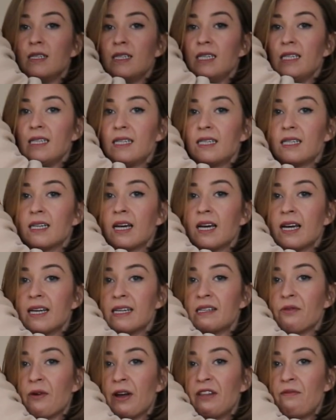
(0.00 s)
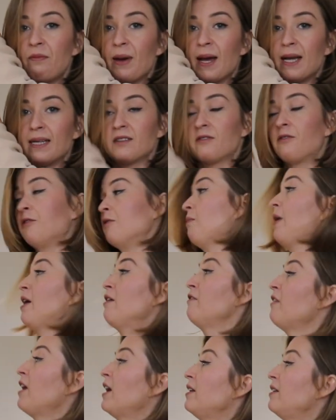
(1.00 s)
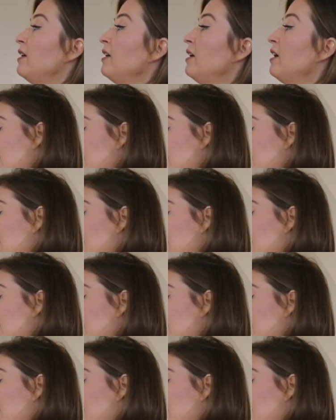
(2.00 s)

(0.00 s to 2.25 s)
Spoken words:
this sweatpants for my father.